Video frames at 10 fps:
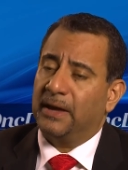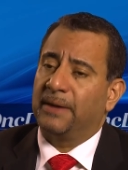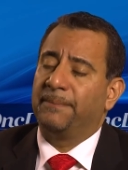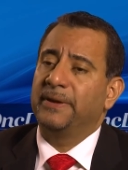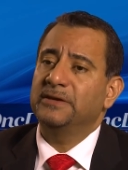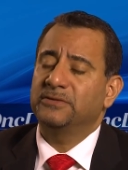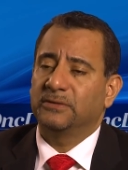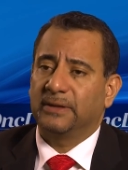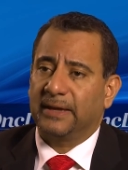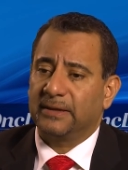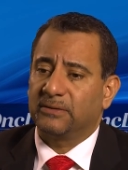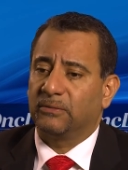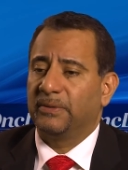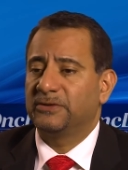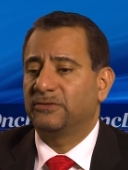And based on that, or
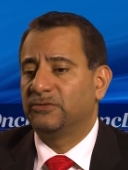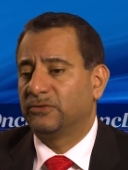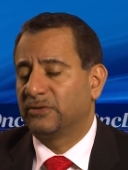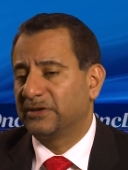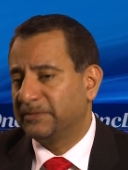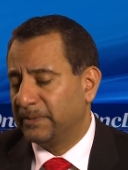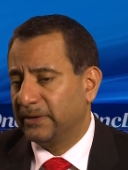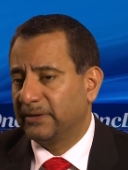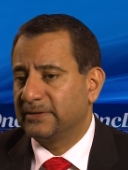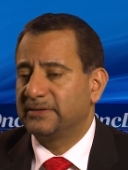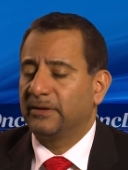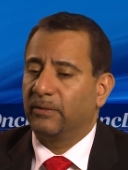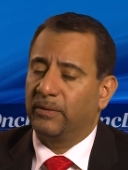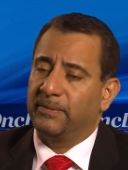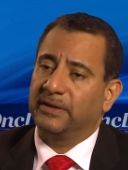based on your own experience,
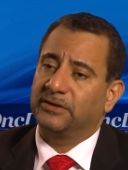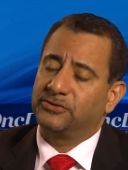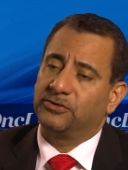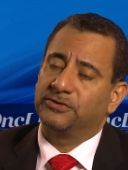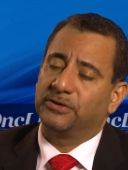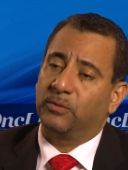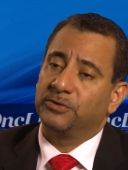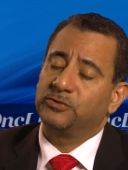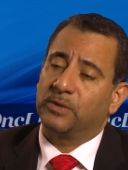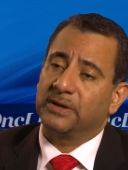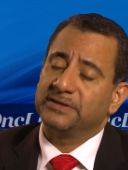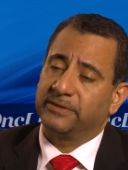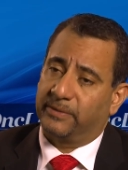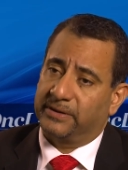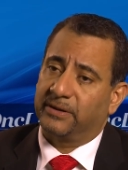we make the choice of which one is the
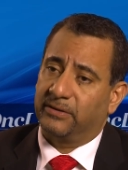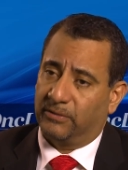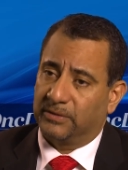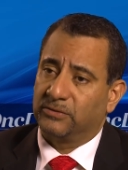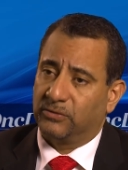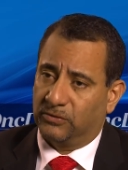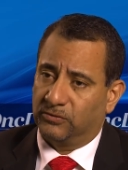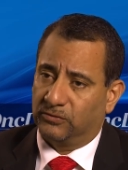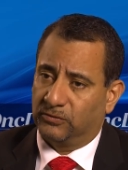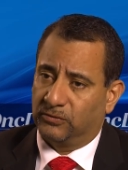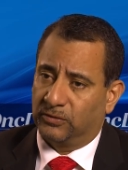one that you want to use.